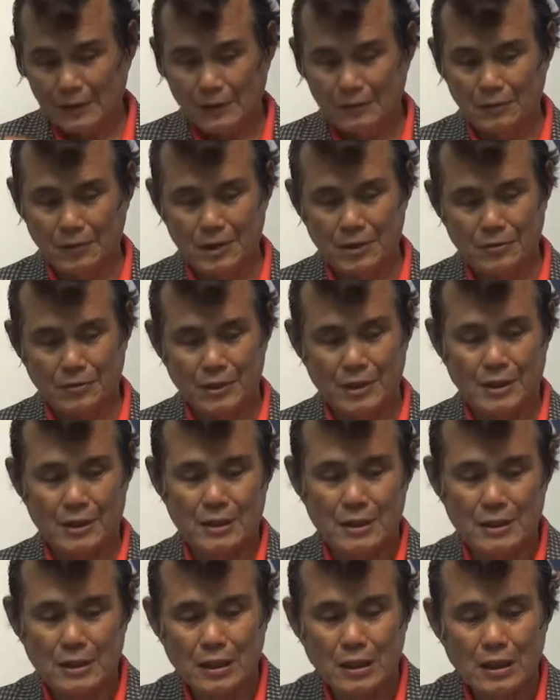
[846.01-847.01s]
Watch
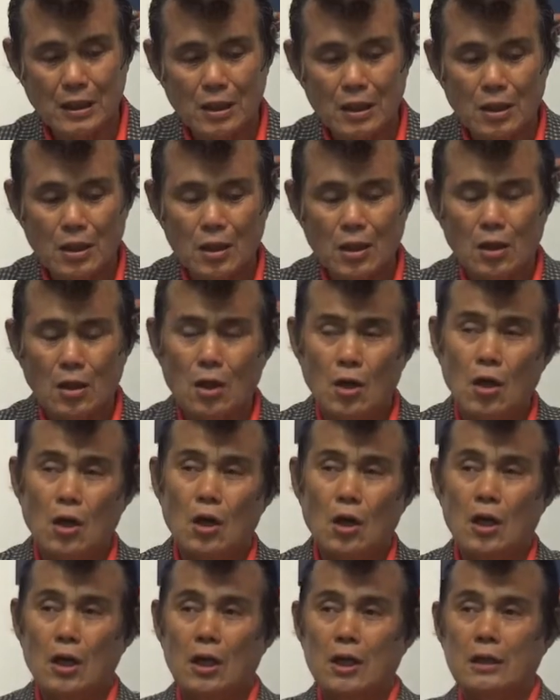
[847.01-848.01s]
this.
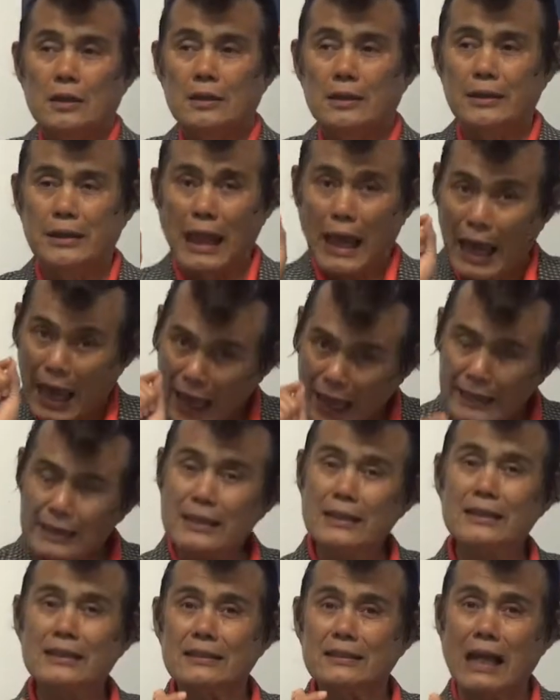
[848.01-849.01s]
That
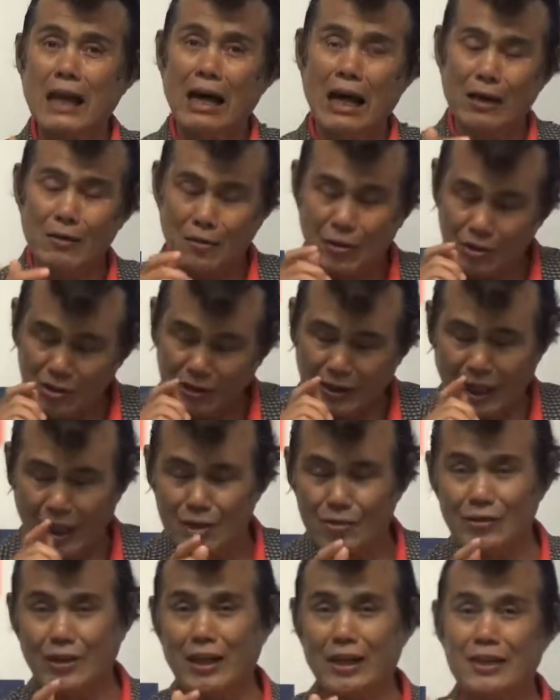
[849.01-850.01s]
is, now I'm going to
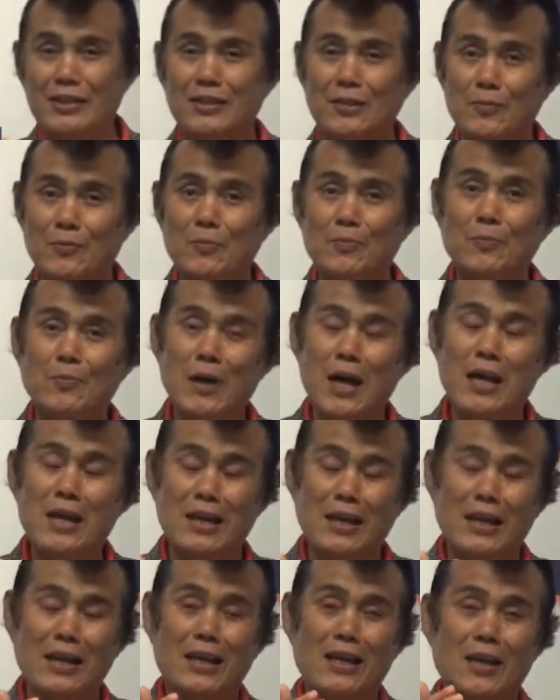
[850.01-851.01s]
tell you now, is
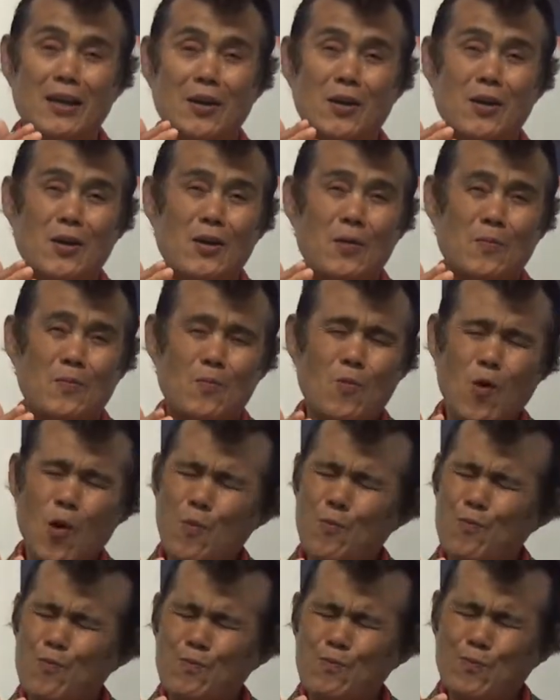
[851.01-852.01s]

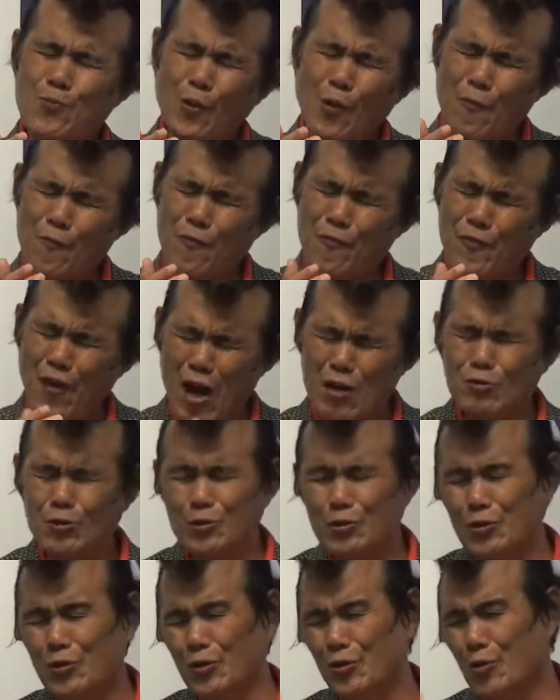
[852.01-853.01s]
what
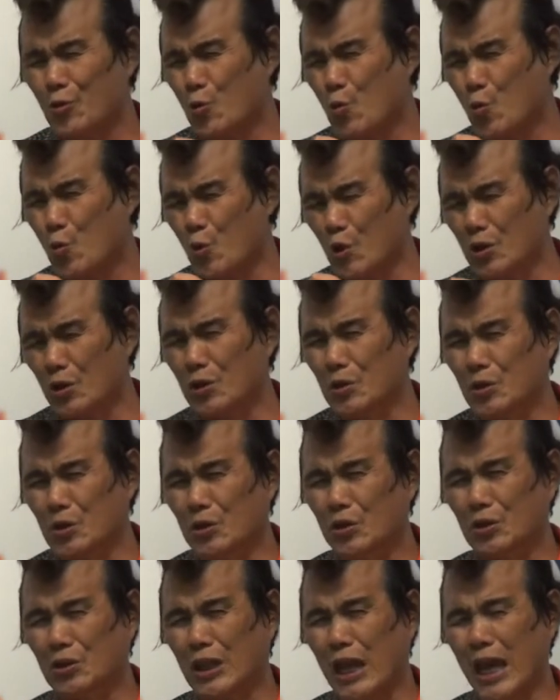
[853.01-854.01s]
profound
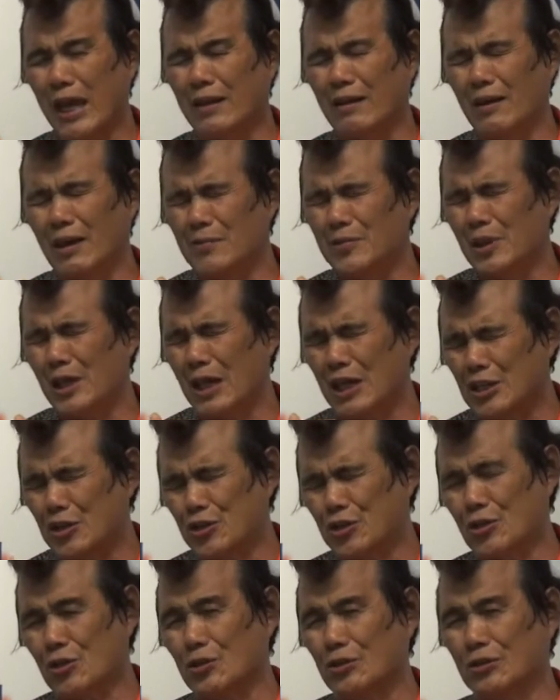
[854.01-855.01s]
word and
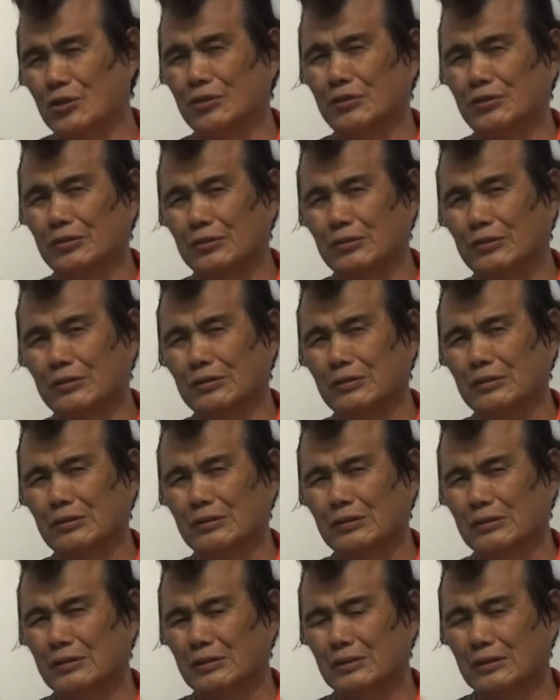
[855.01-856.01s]
revelation,
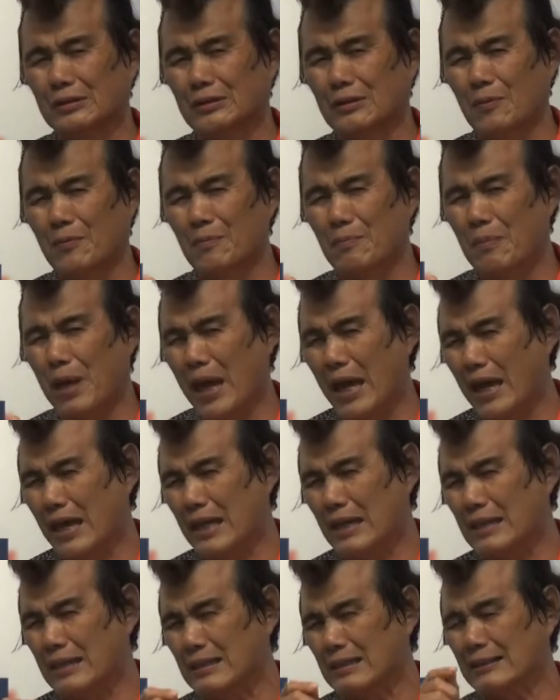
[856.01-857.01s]
the
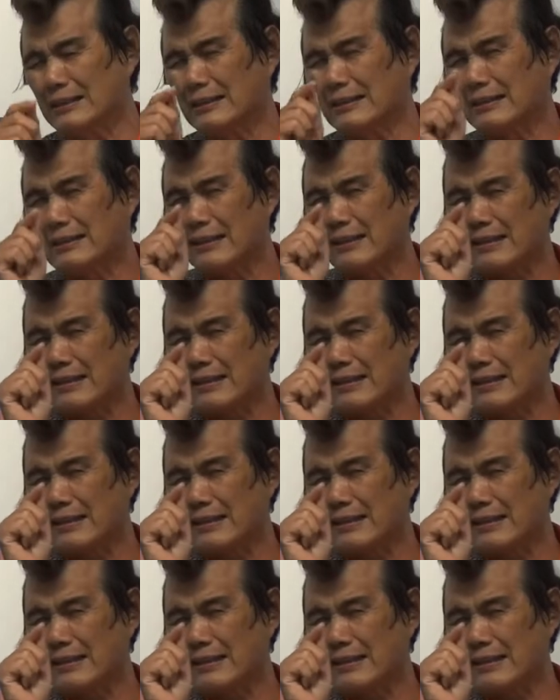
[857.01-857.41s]
main